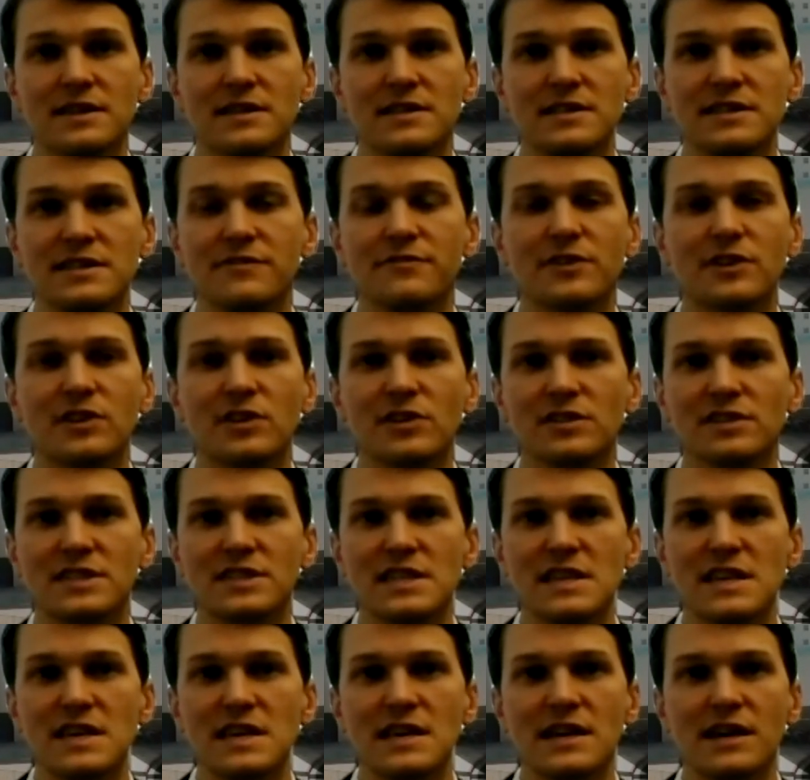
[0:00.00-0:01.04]

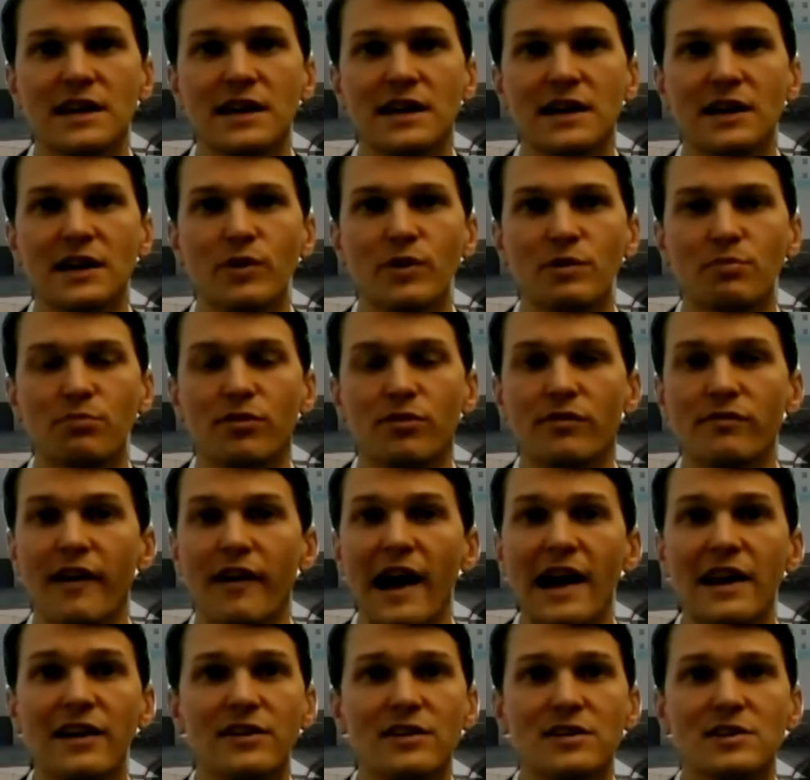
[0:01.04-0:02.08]
difficulty with
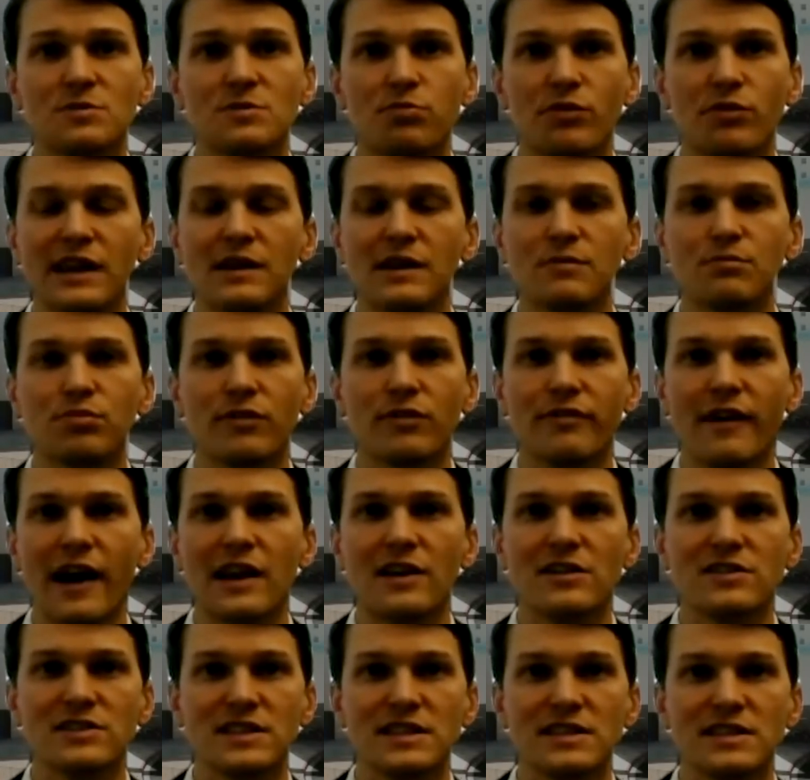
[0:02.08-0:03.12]
providers, bringing
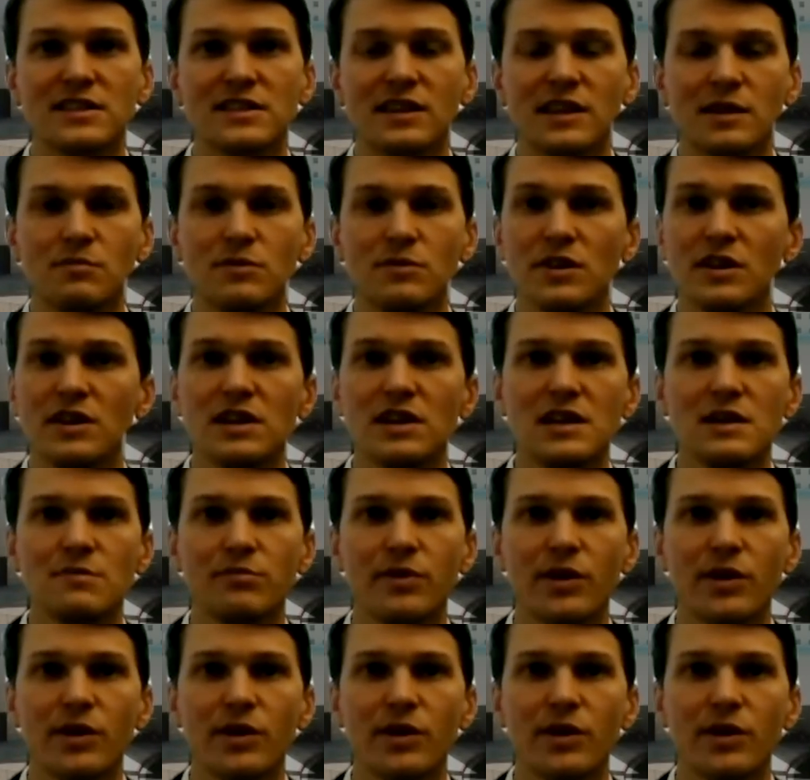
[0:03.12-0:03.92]
providers into the community,